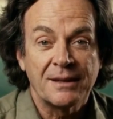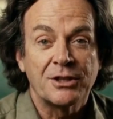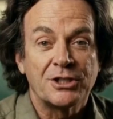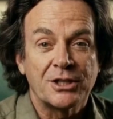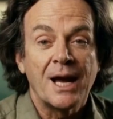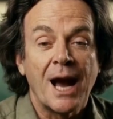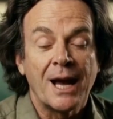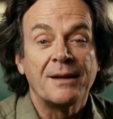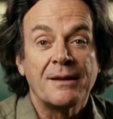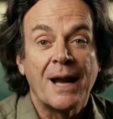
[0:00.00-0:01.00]
just an
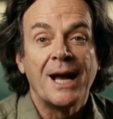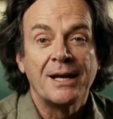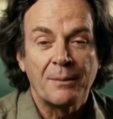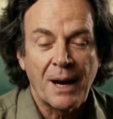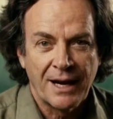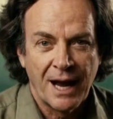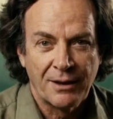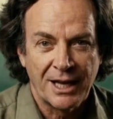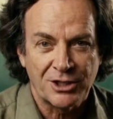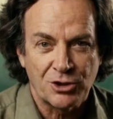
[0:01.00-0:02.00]
odd fact about how
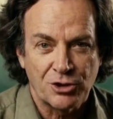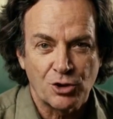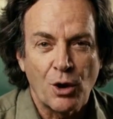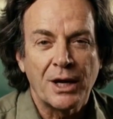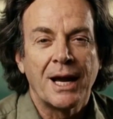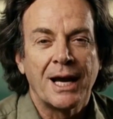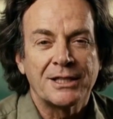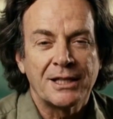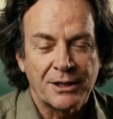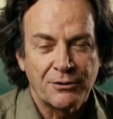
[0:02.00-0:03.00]
nature is
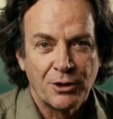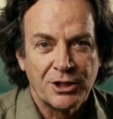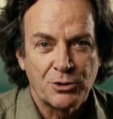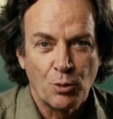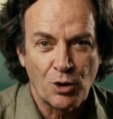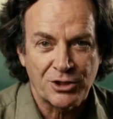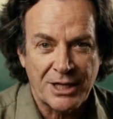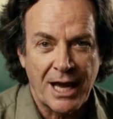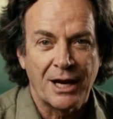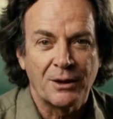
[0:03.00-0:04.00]
organized at the very small
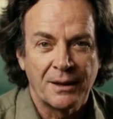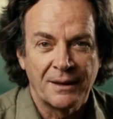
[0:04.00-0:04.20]
scale.